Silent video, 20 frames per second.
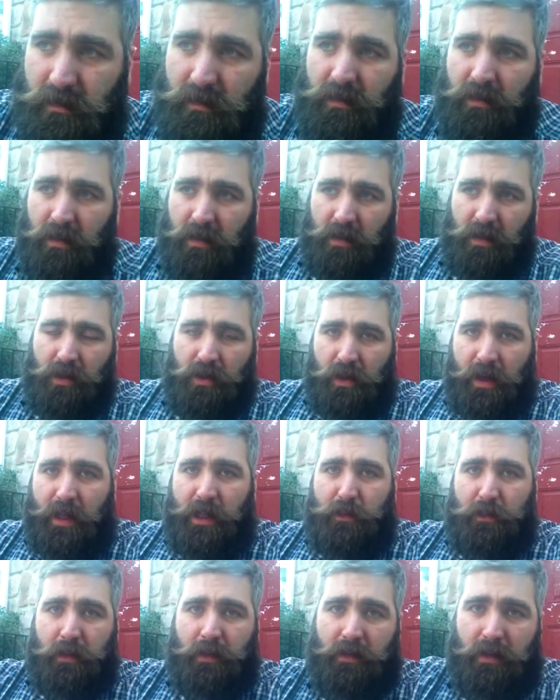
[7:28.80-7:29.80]
a
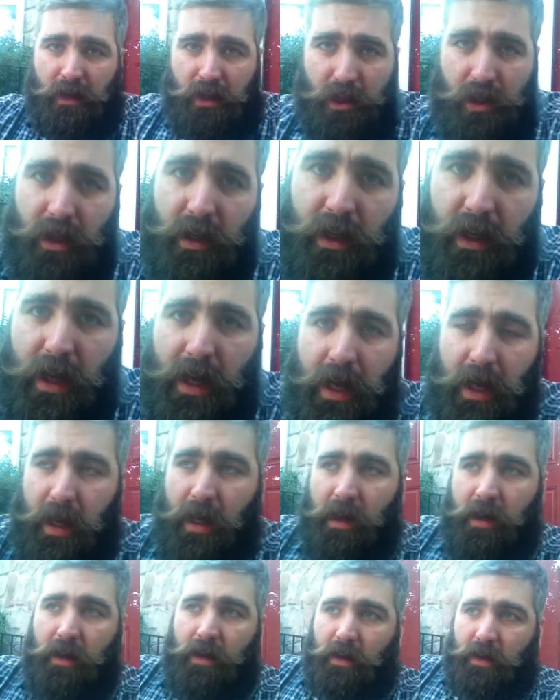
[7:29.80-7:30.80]
strange position
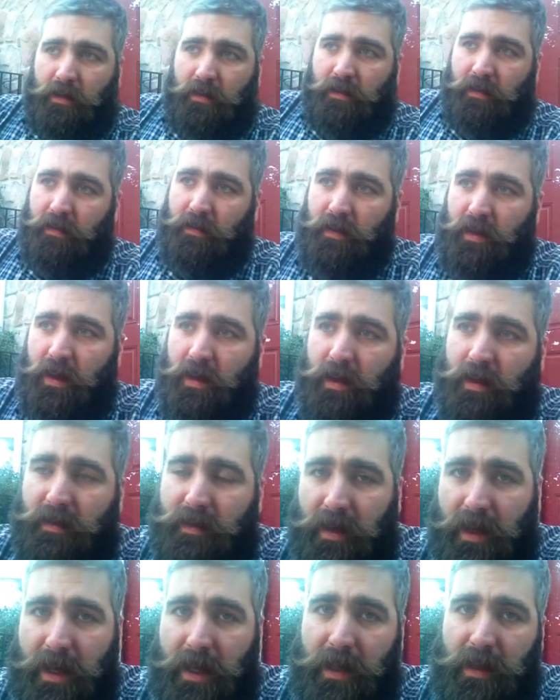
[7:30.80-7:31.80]
and it's in a
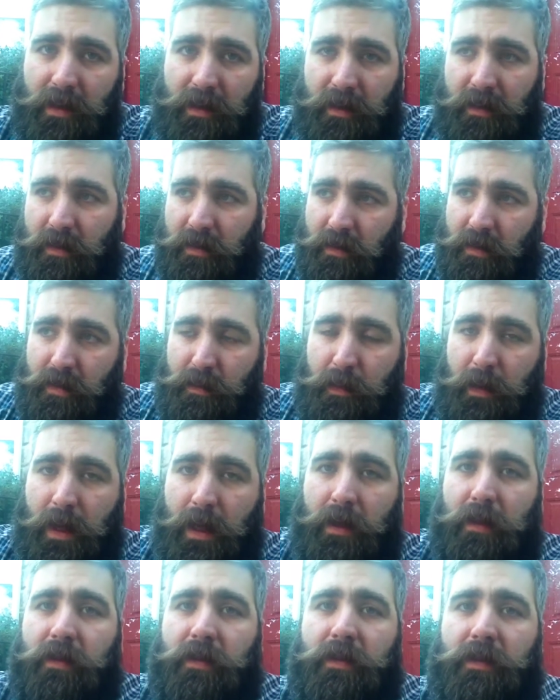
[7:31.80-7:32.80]
tight
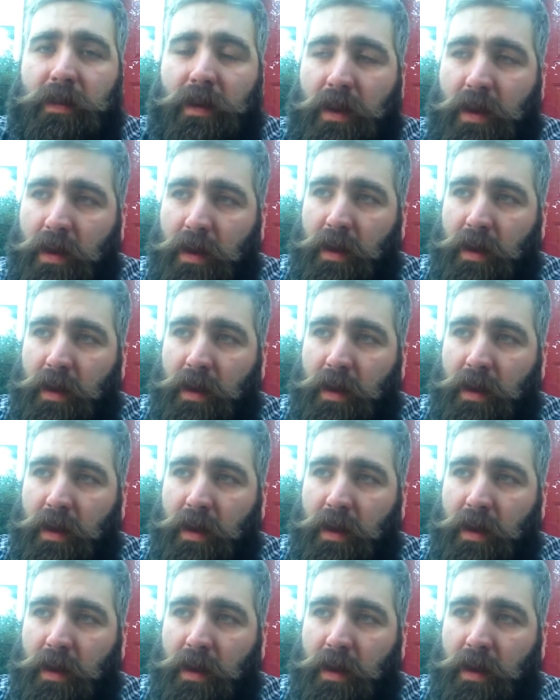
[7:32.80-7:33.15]
space.